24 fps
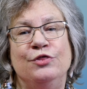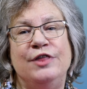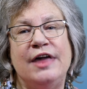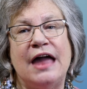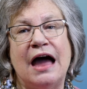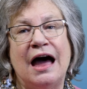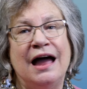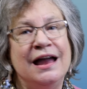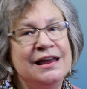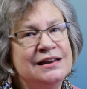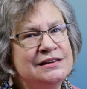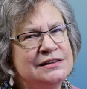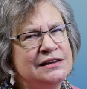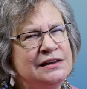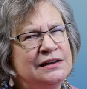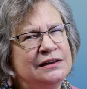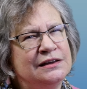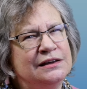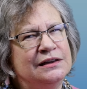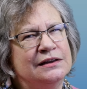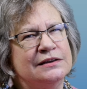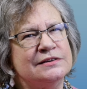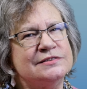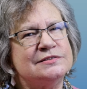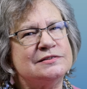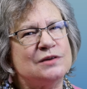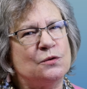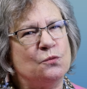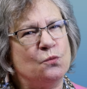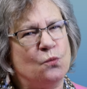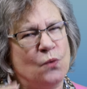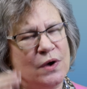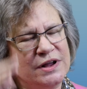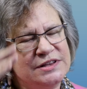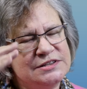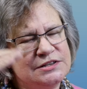The idea is
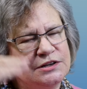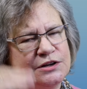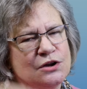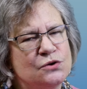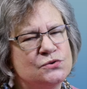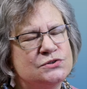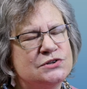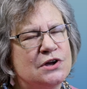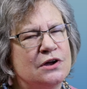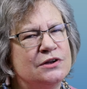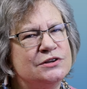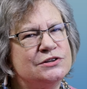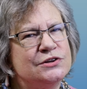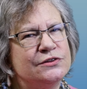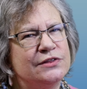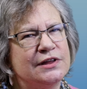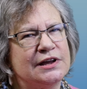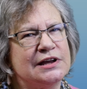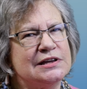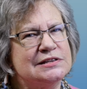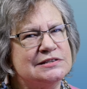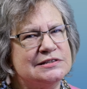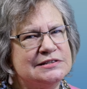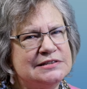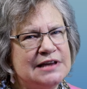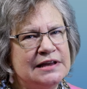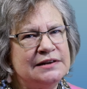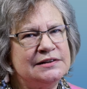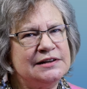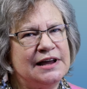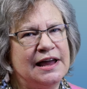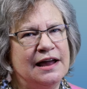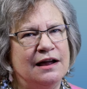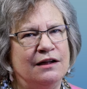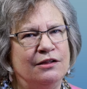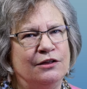that once it goes onto the
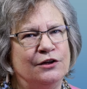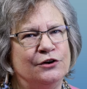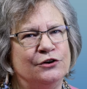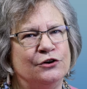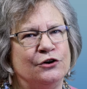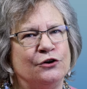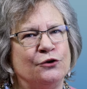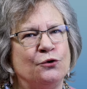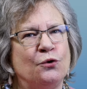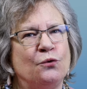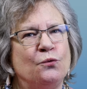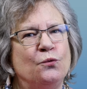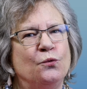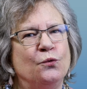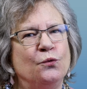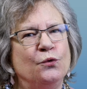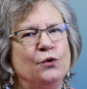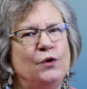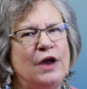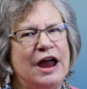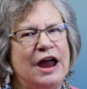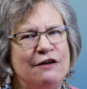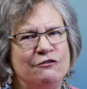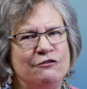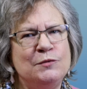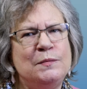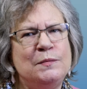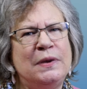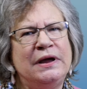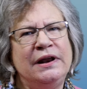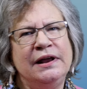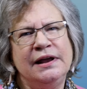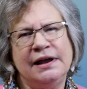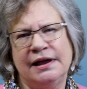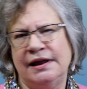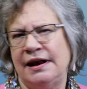consent calendar,
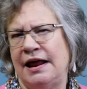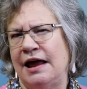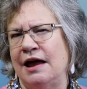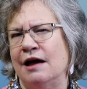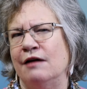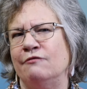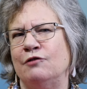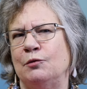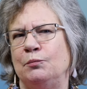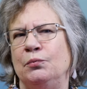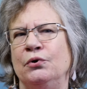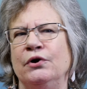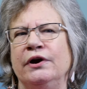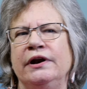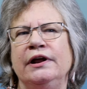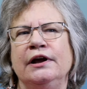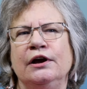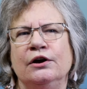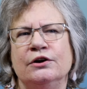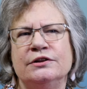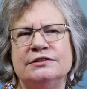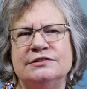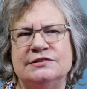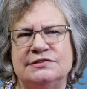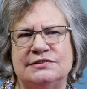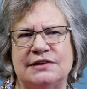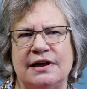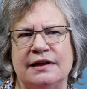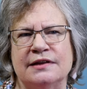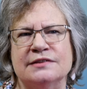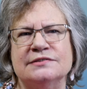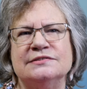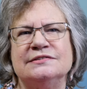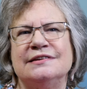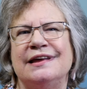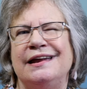everybody can have a pretty good
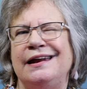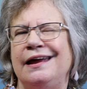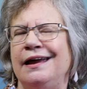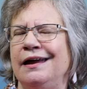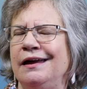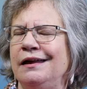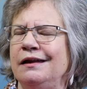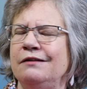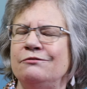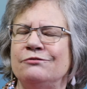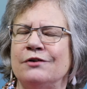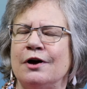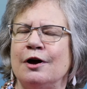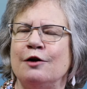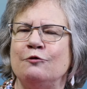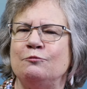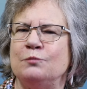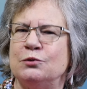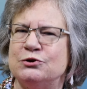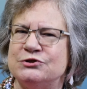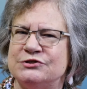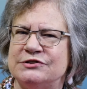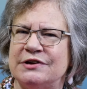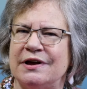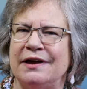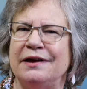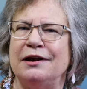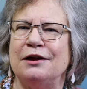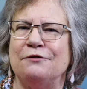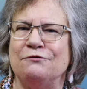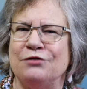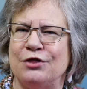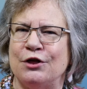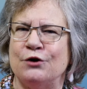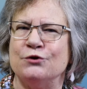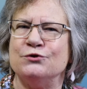sense that 85%
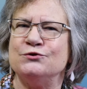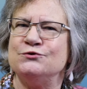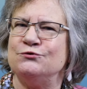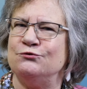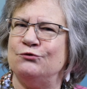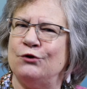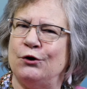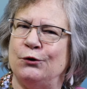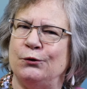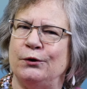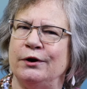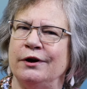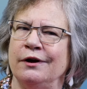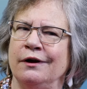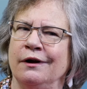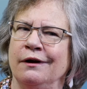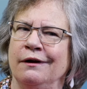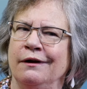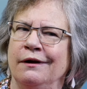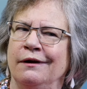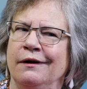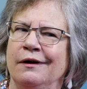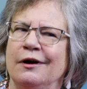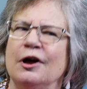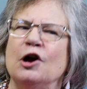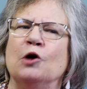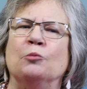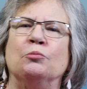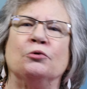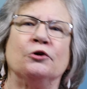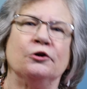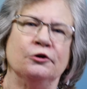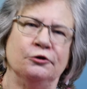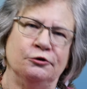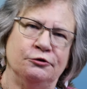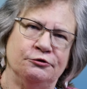of those voting
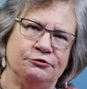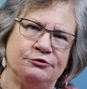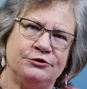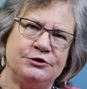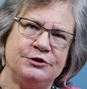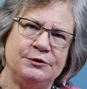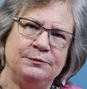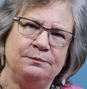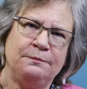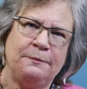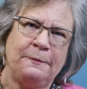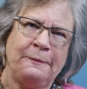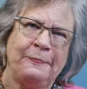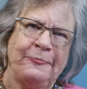approved.